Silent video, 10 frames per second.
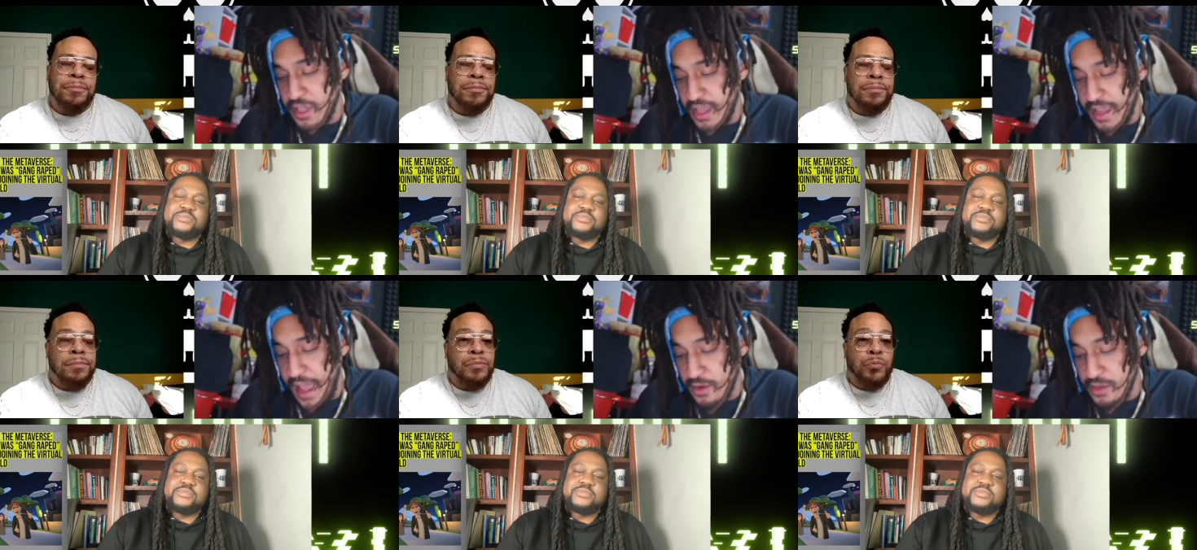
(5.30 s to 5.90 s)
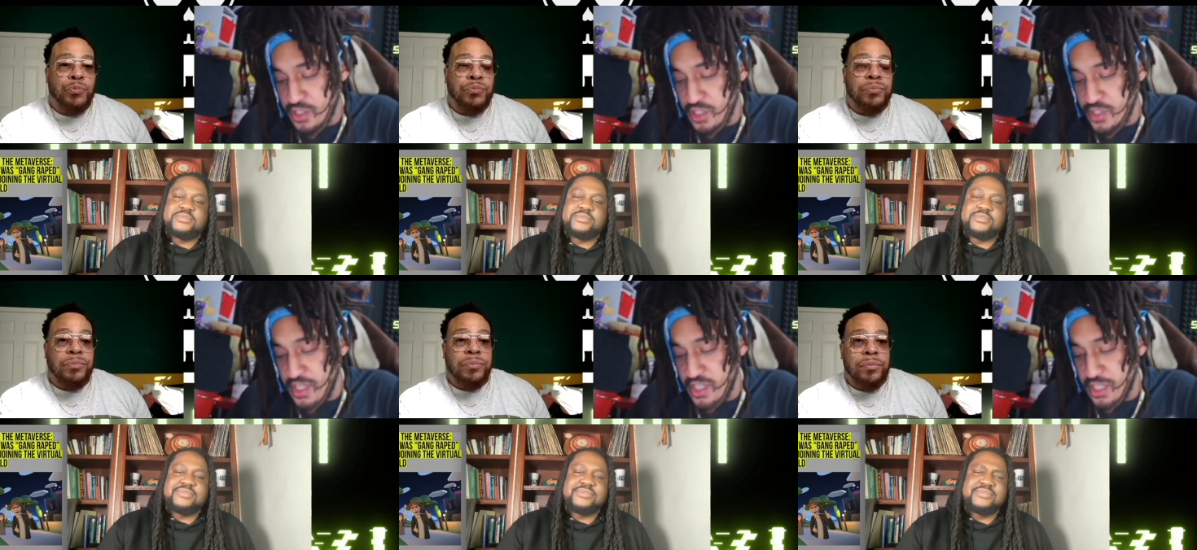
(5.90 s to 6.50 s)
Speaker 1: encounter she
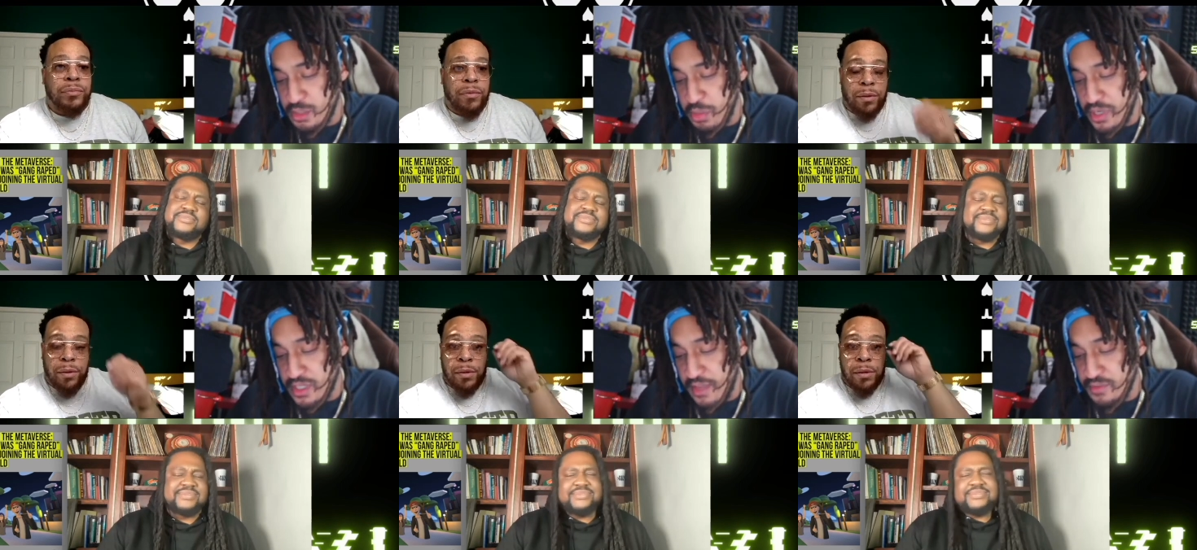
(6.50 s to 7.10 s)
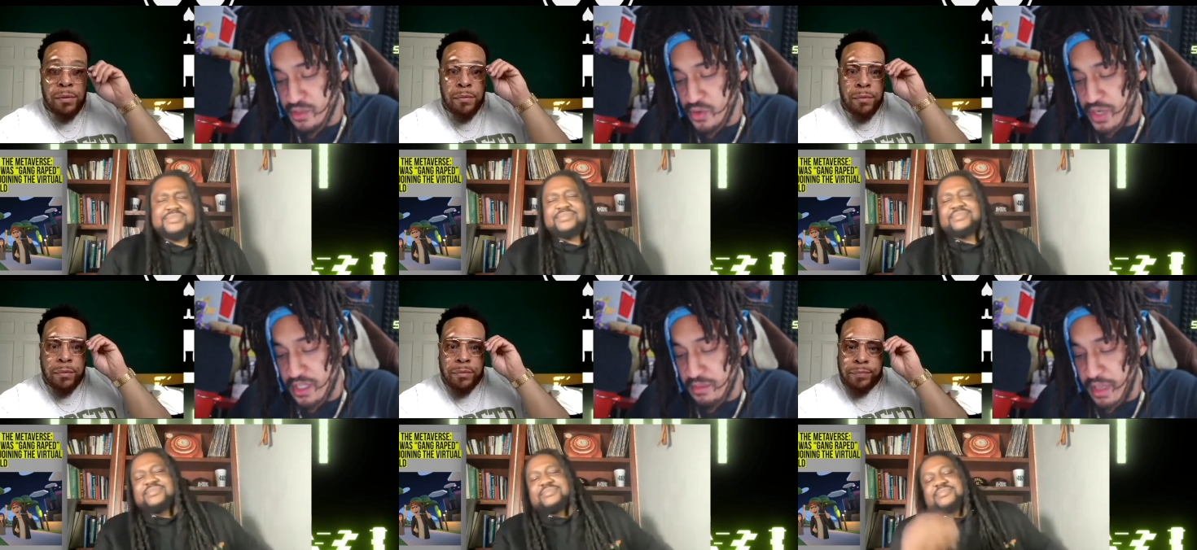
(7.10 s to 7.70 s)
said she experienced after
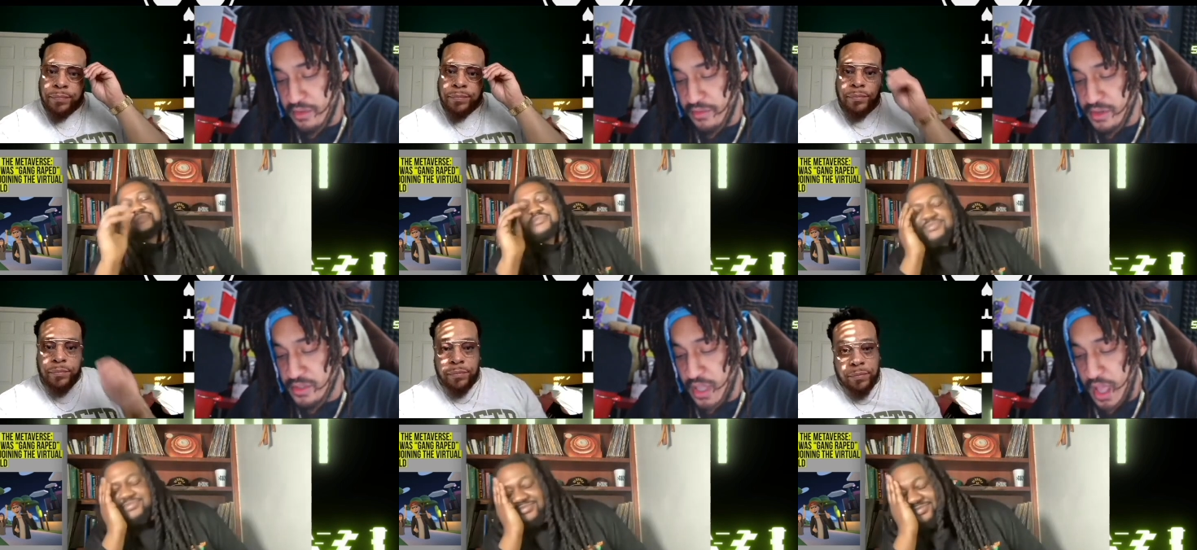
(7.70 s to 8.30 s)
joining the metaverse.